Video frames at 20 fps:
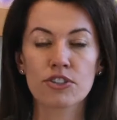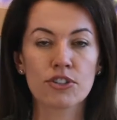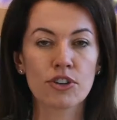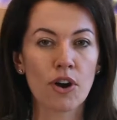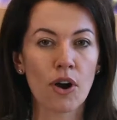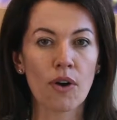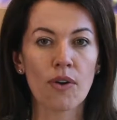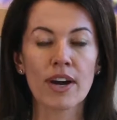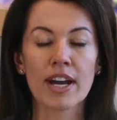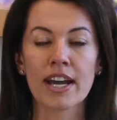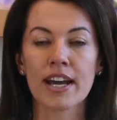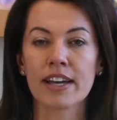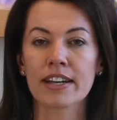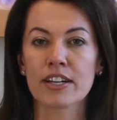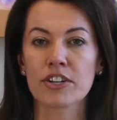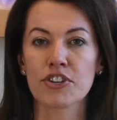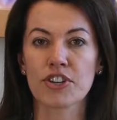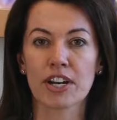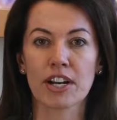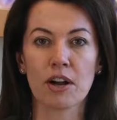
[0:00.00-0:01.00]
go ahead
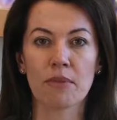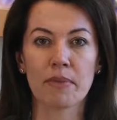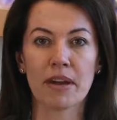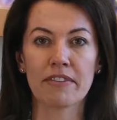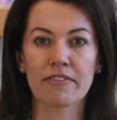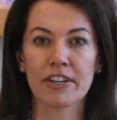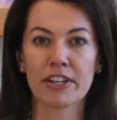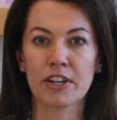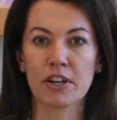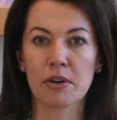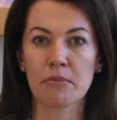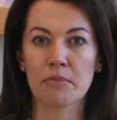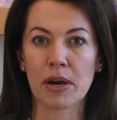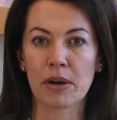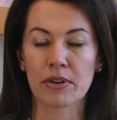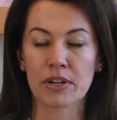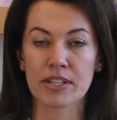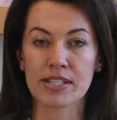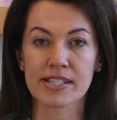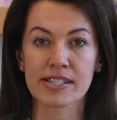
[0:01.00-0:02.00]
and check out my video
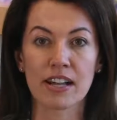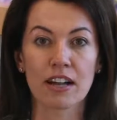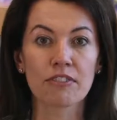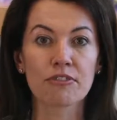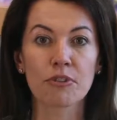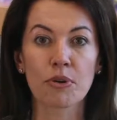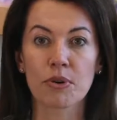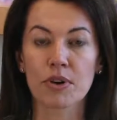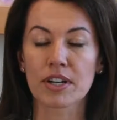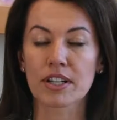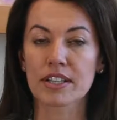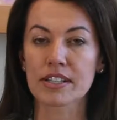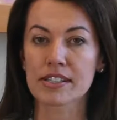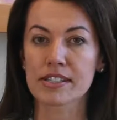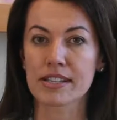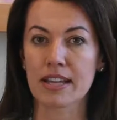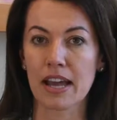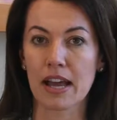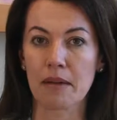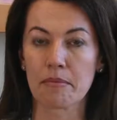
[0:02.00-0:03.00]
about a self-oral
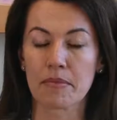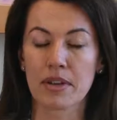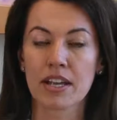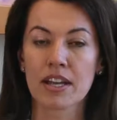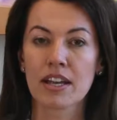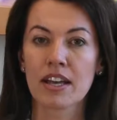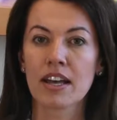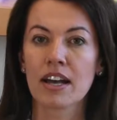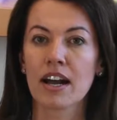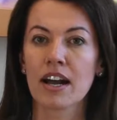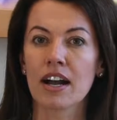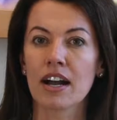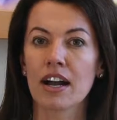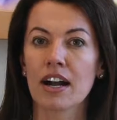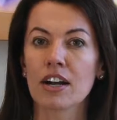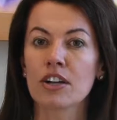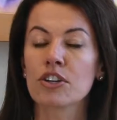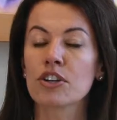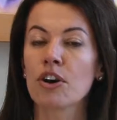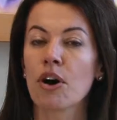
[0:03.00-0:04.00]
exam.
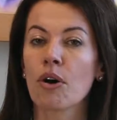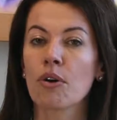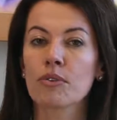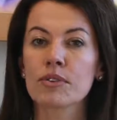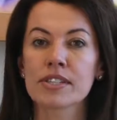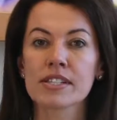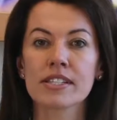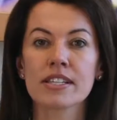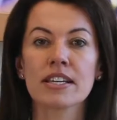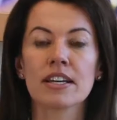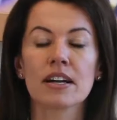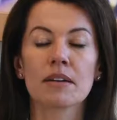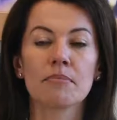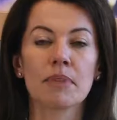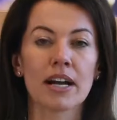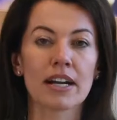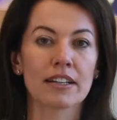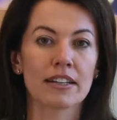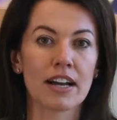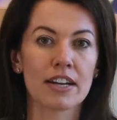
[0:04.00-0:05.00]
Go see a
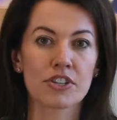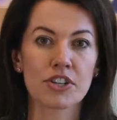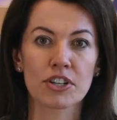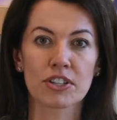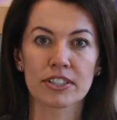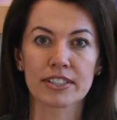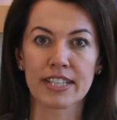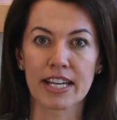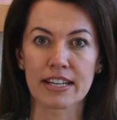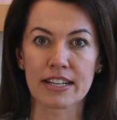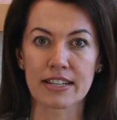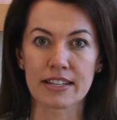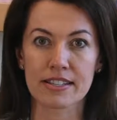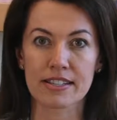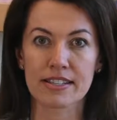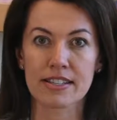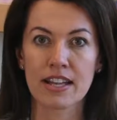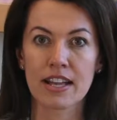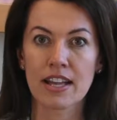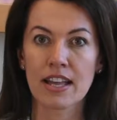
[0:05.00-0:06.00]
biological
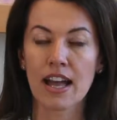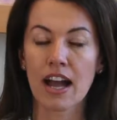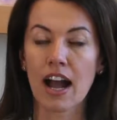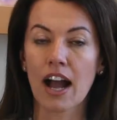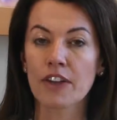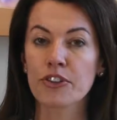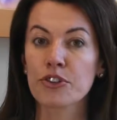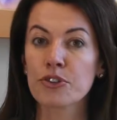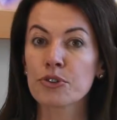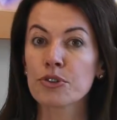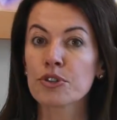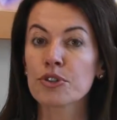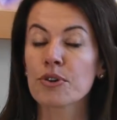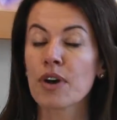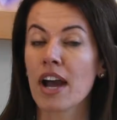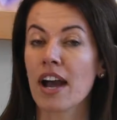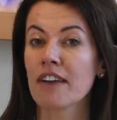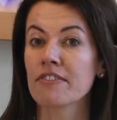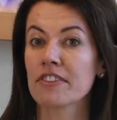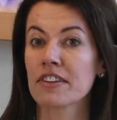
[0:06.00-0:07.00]
dentist. Do you
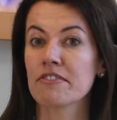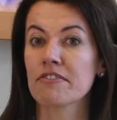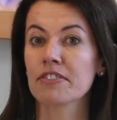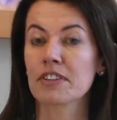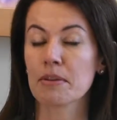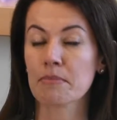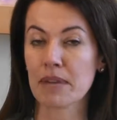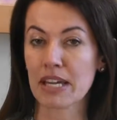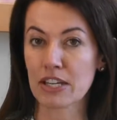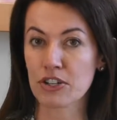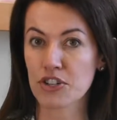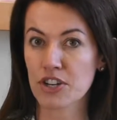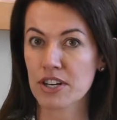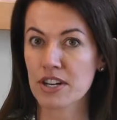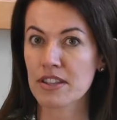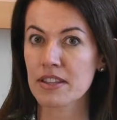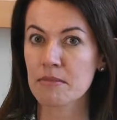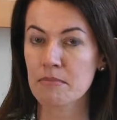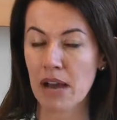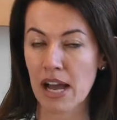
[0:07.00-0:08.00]
have inflammation
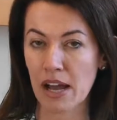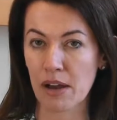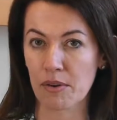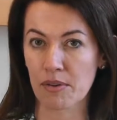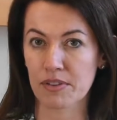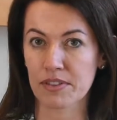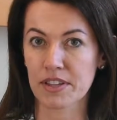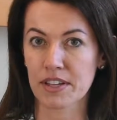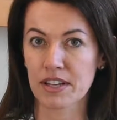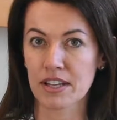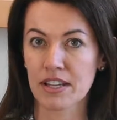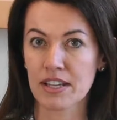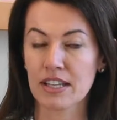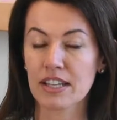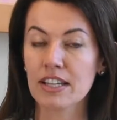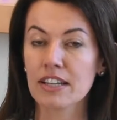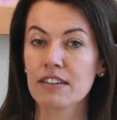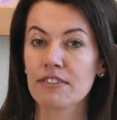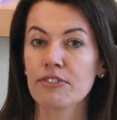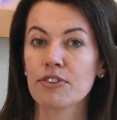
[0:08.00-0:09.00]
in the mouth?
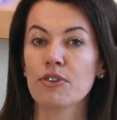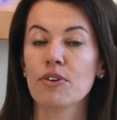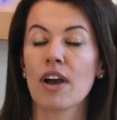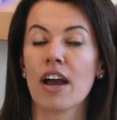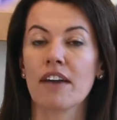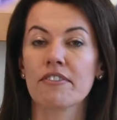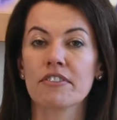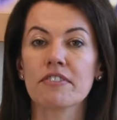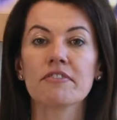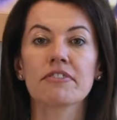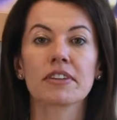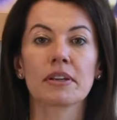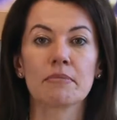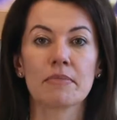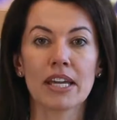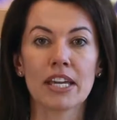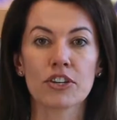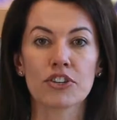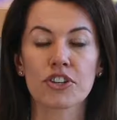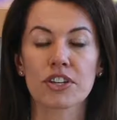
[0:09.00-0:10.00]
If you have
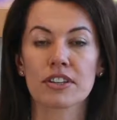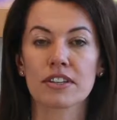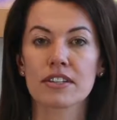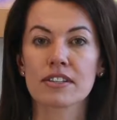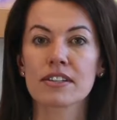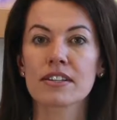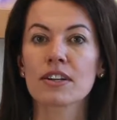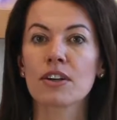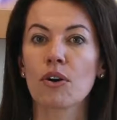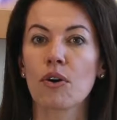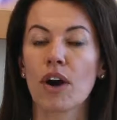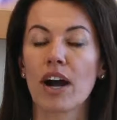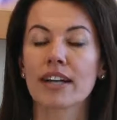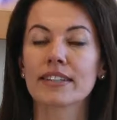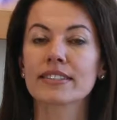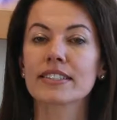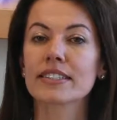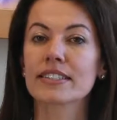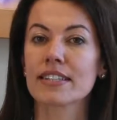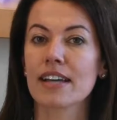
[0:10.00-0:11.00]
inflammation, this can go
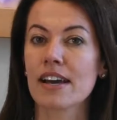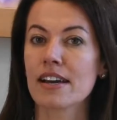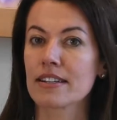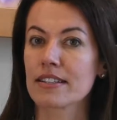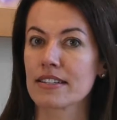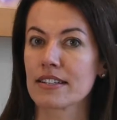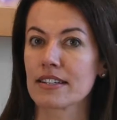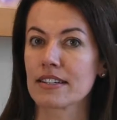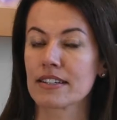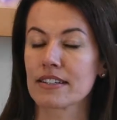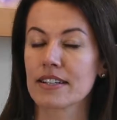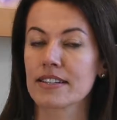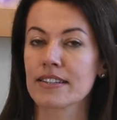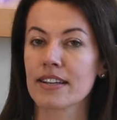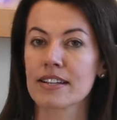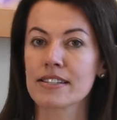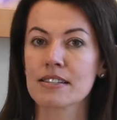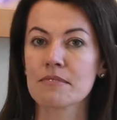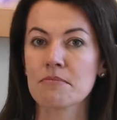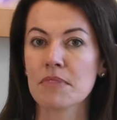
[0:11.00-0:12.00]
undetected. It
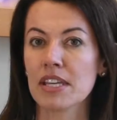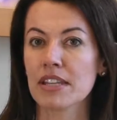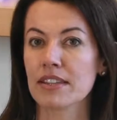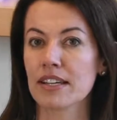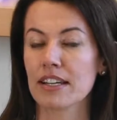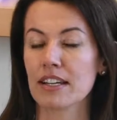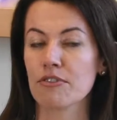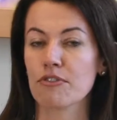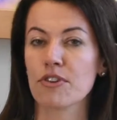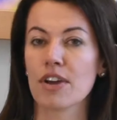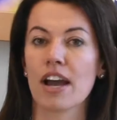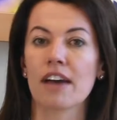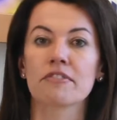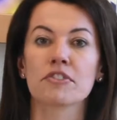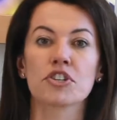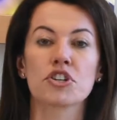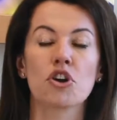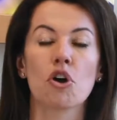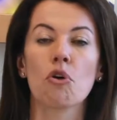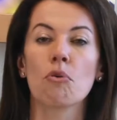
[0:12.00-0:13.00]
doesn't mean that if you have
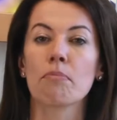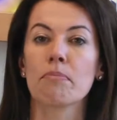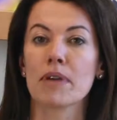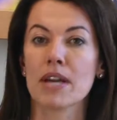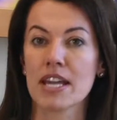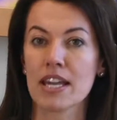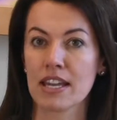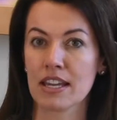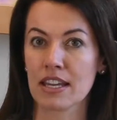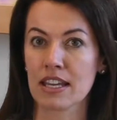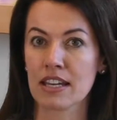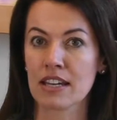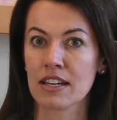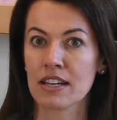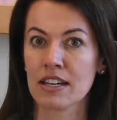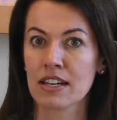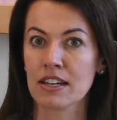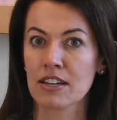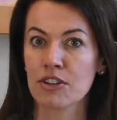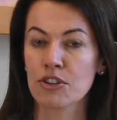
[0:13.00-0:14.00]
no pain,
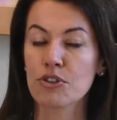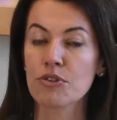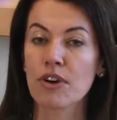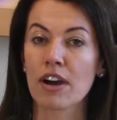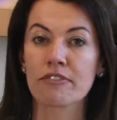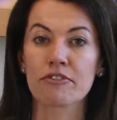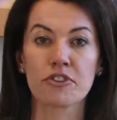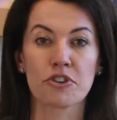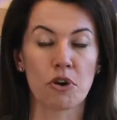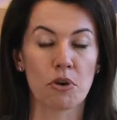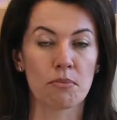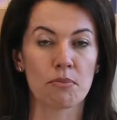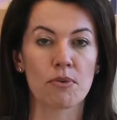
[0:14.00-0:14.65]
you have no